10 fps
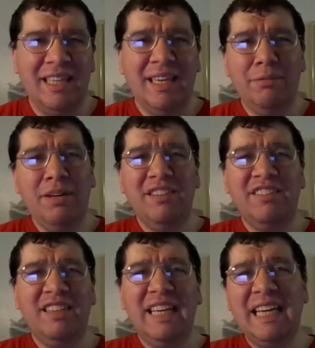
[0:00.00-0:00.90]
"He
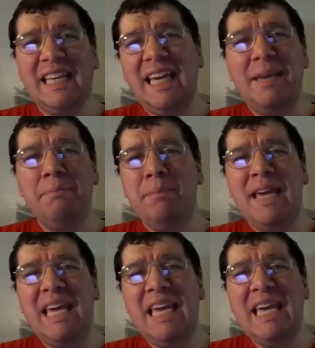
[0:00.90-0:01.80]
was licking
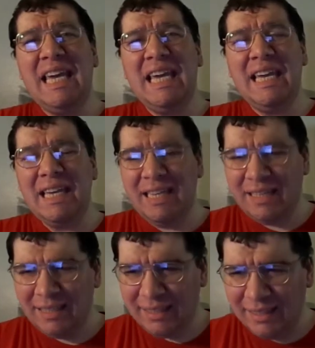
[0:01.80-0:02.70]
me!"
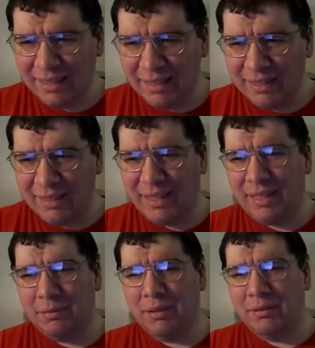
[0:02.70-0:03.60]

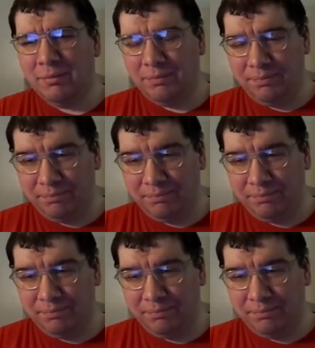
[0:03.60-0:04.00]
Yeah, when